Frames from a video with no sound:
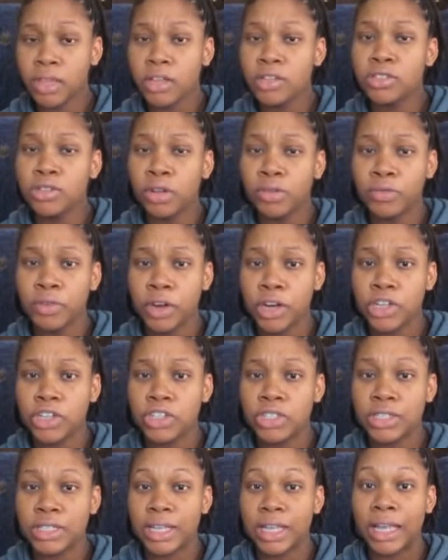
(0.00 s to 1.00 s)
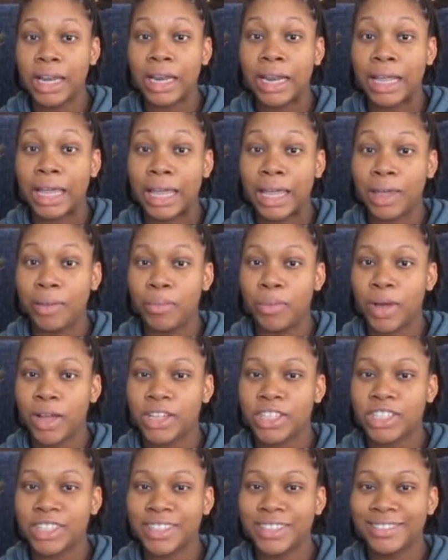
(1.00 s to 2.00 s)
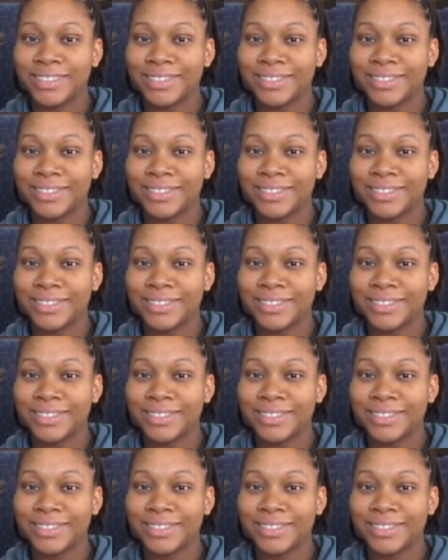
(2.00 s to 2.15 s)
So if you're interested, keep watching.